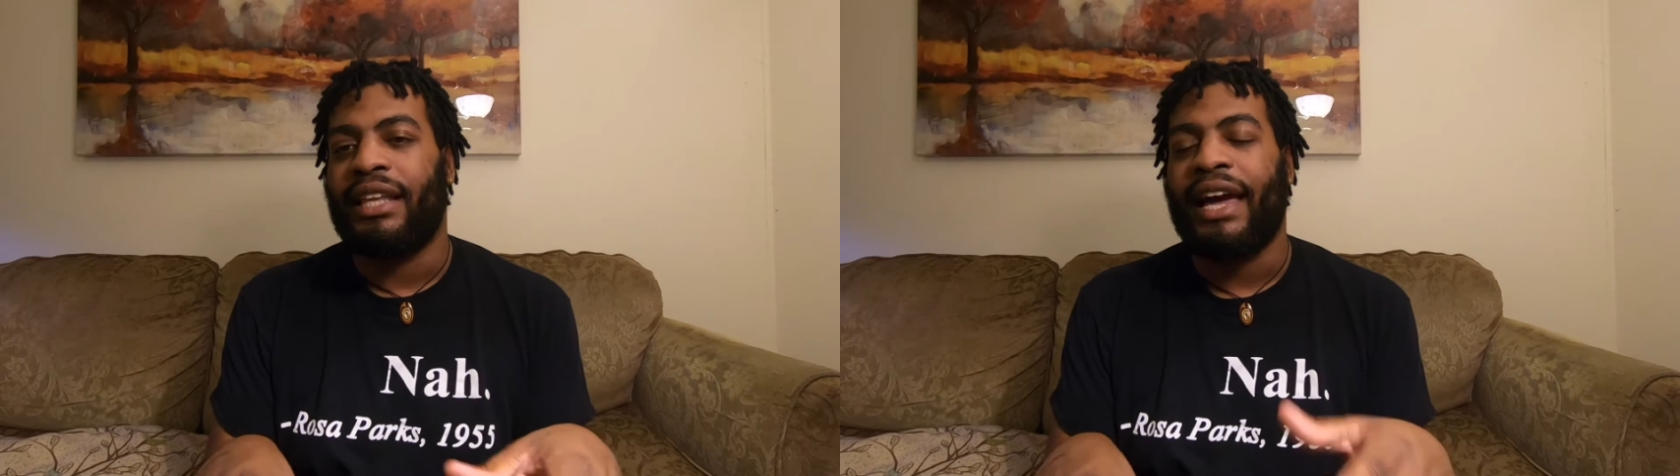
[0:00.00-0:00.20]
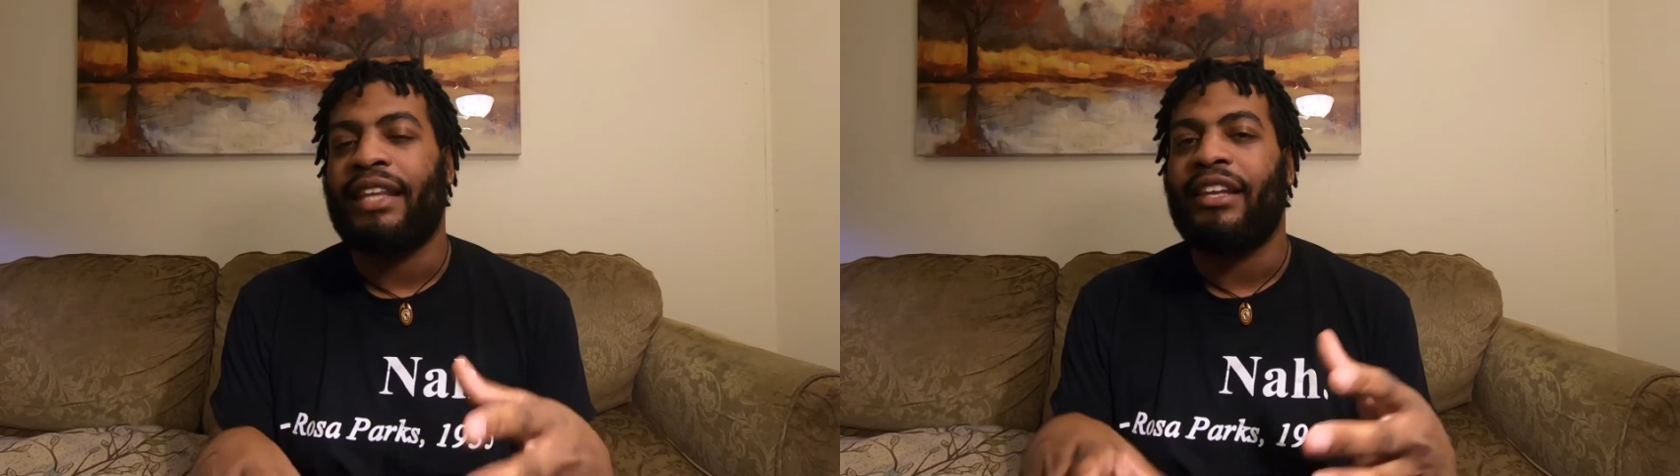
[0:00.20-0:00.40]

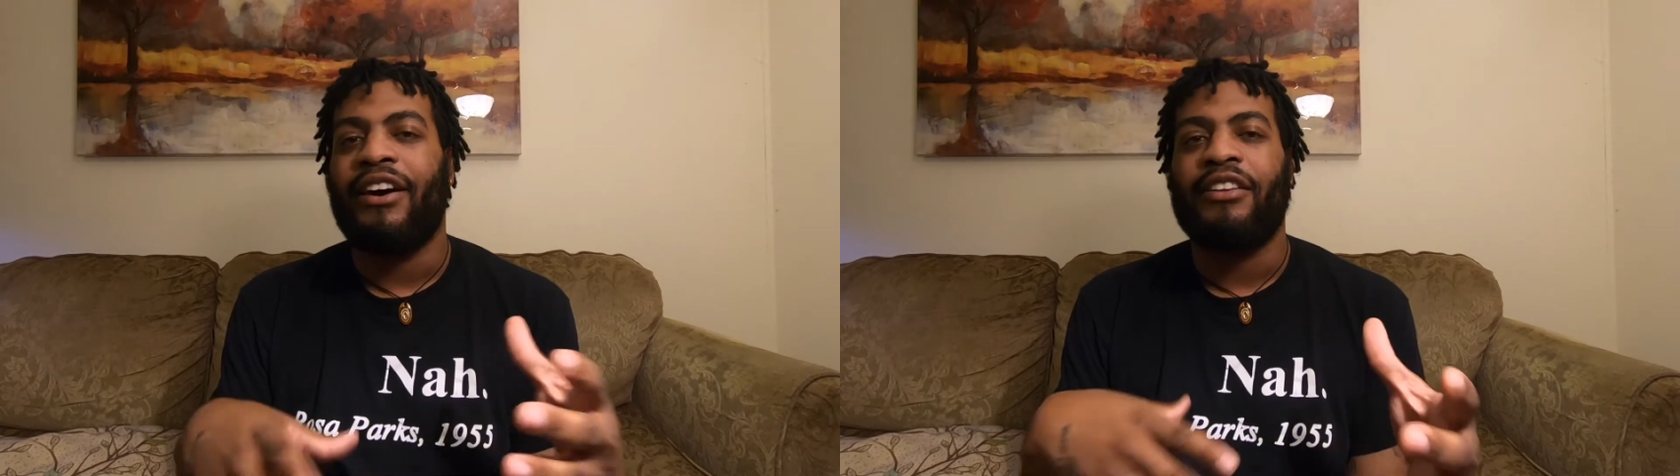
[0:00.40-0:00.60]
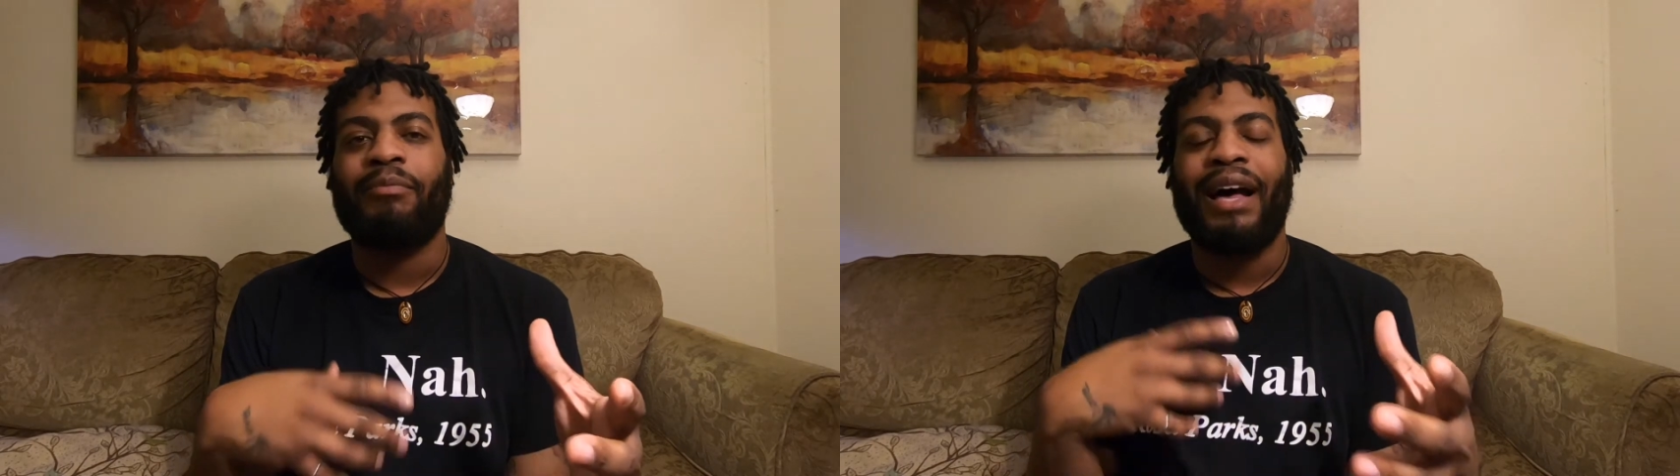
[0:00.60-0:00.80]
Like, I
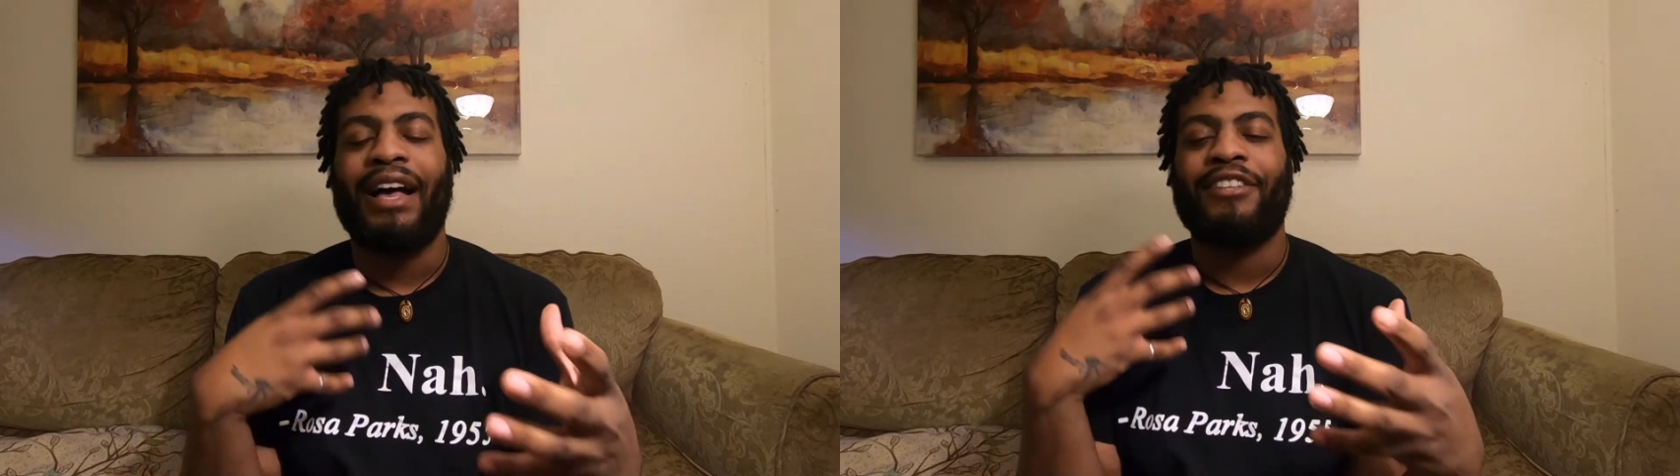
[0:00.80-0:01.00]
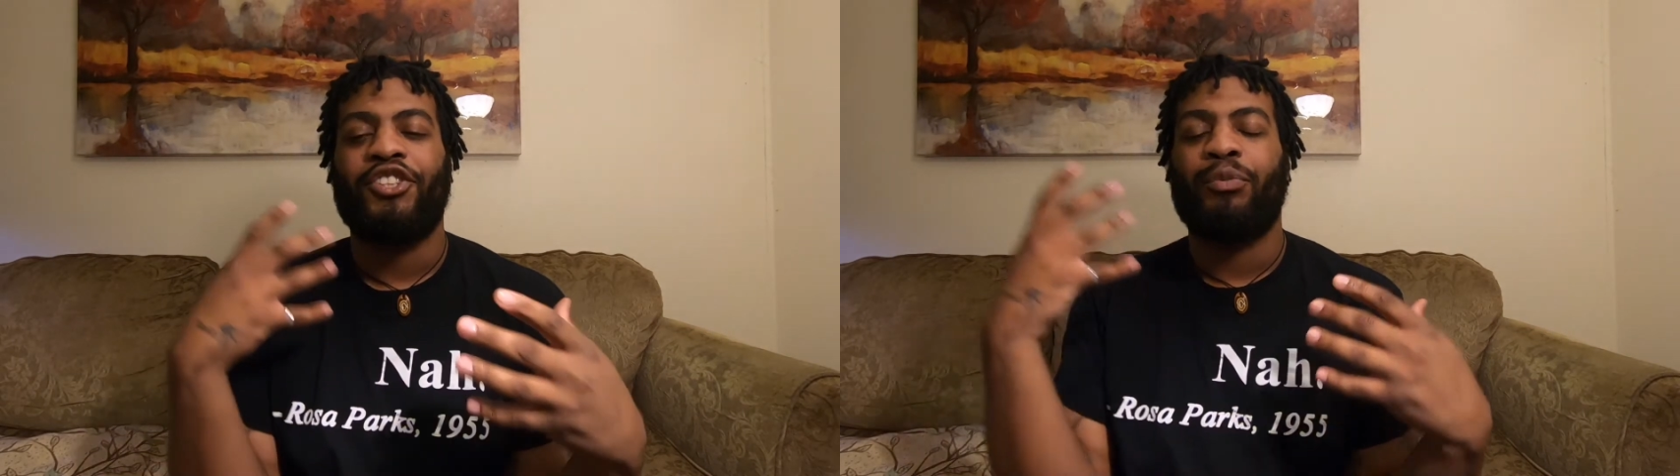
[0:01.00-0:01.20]
loved
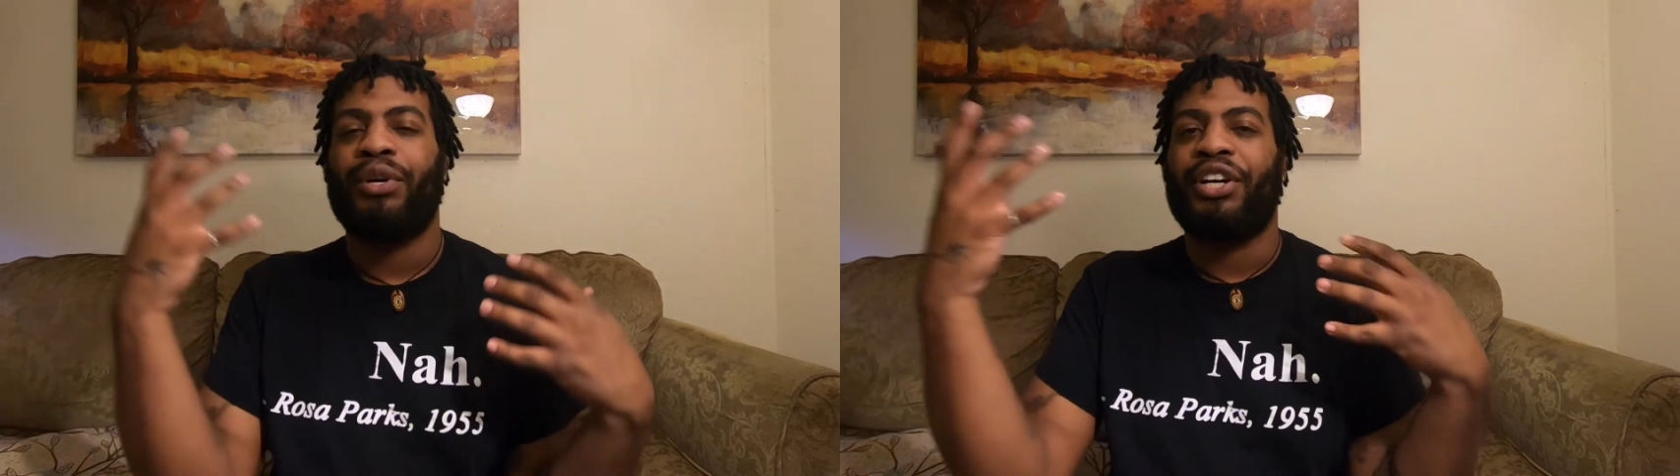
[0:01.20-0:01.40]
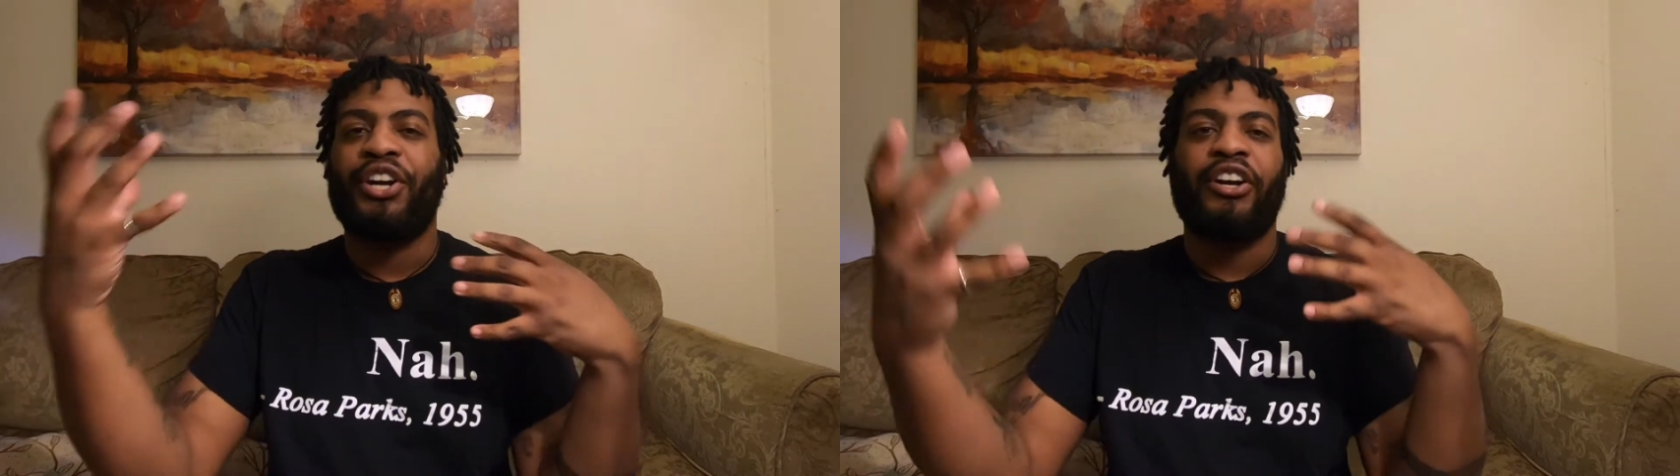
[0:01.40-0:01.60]
my
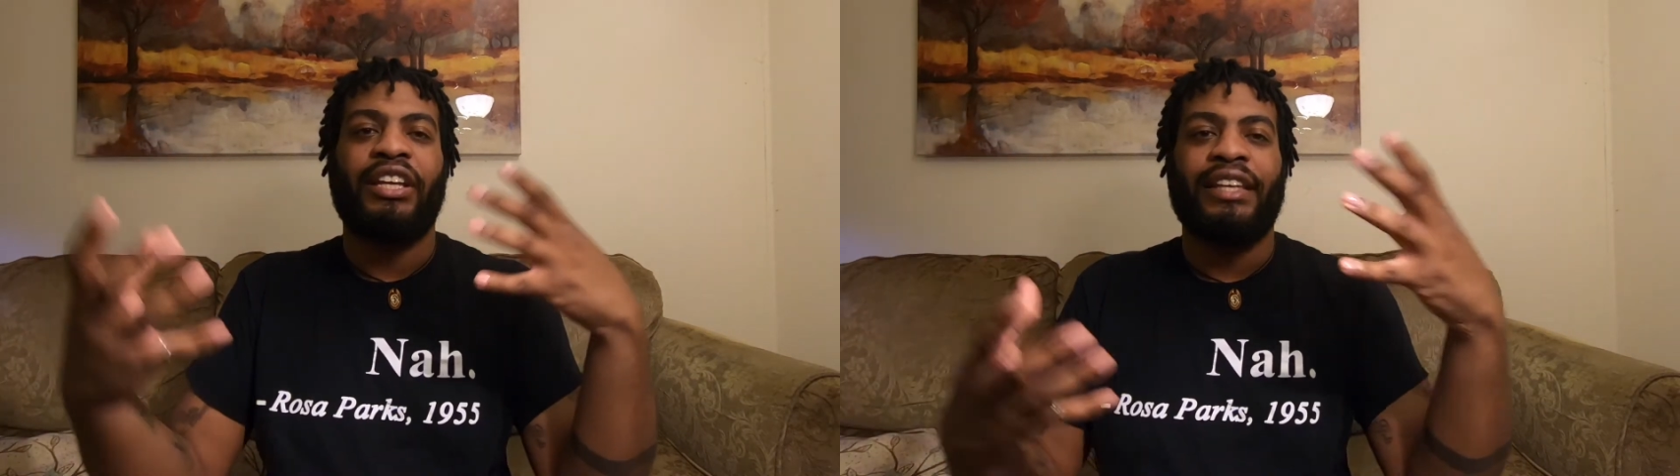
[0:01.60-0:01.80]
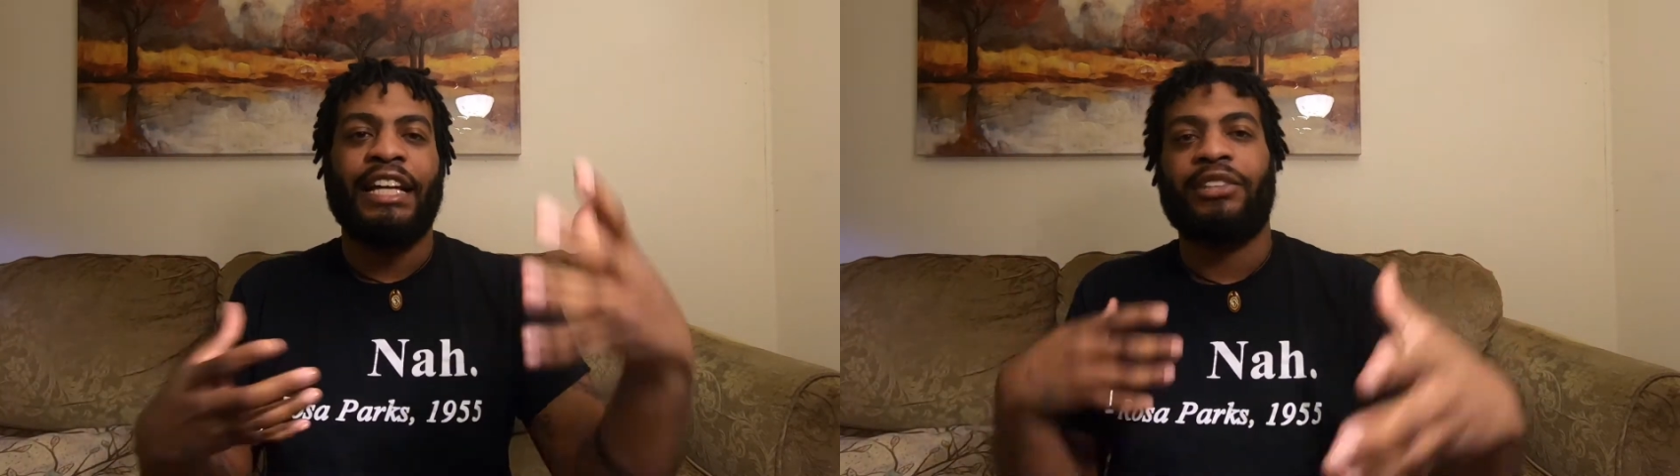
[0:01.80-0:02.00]
super
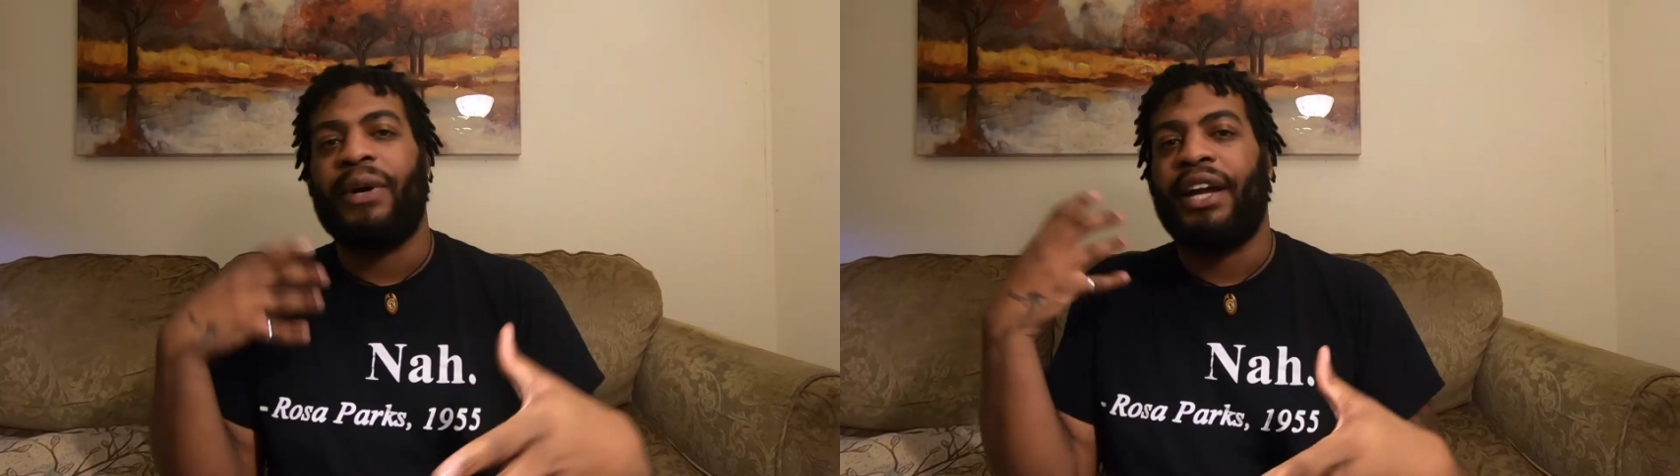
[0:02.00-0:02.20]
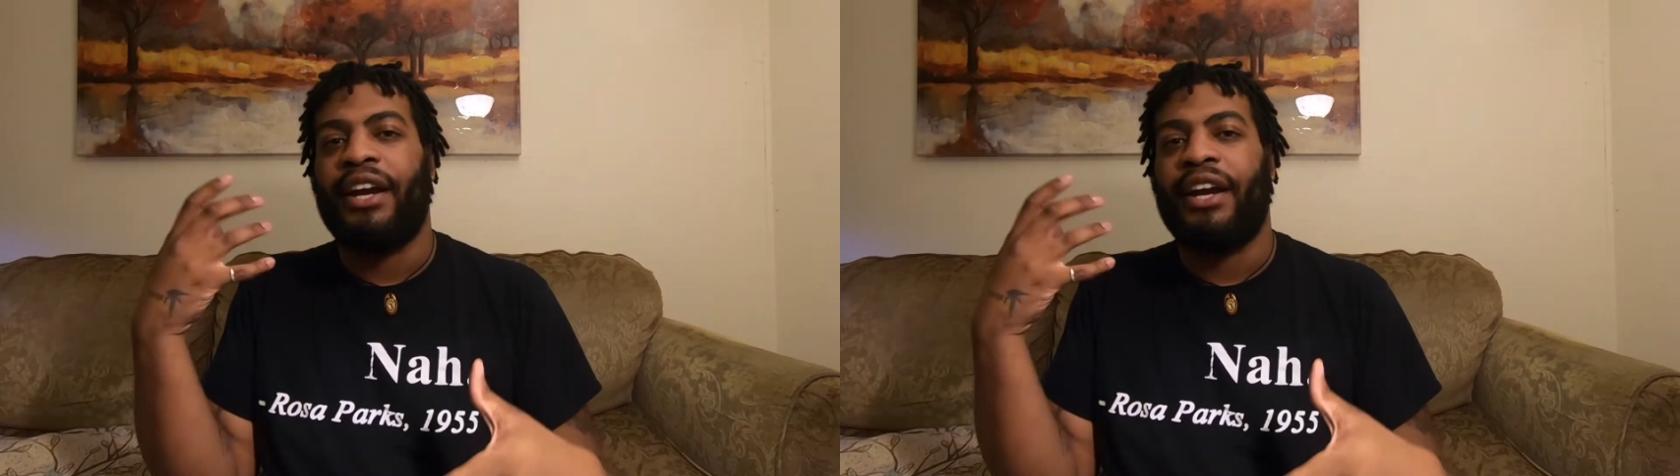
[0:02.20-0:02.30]
curly natural hair,